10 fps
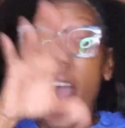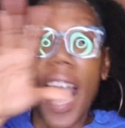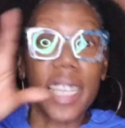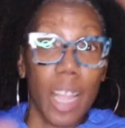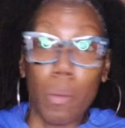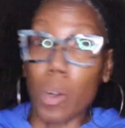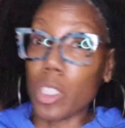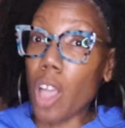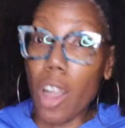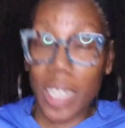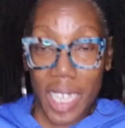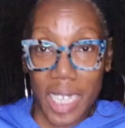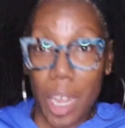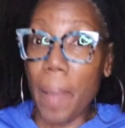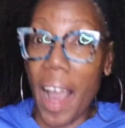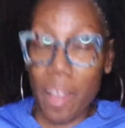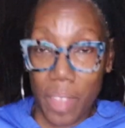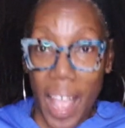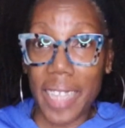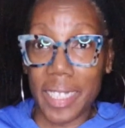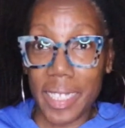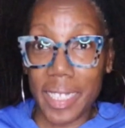As they were talking about that,